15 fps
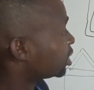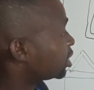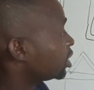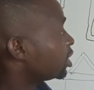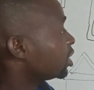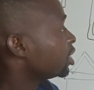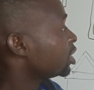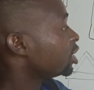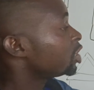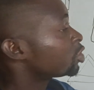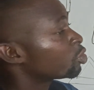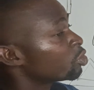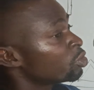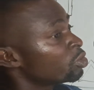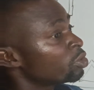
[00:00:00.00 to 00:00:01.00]
it
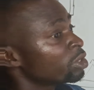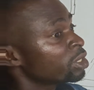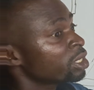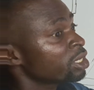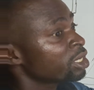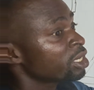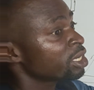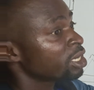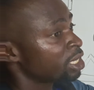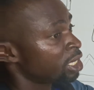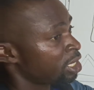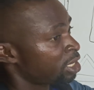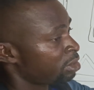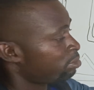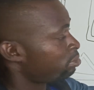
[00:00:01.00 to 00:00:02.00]
into
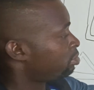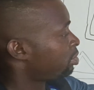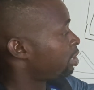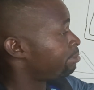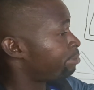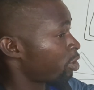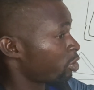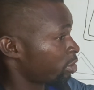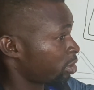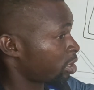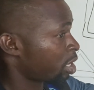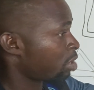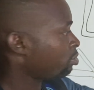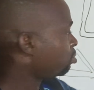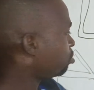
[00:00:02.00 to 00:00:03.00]
a box
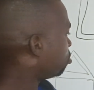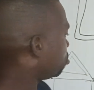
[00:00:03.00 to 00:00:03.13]
now.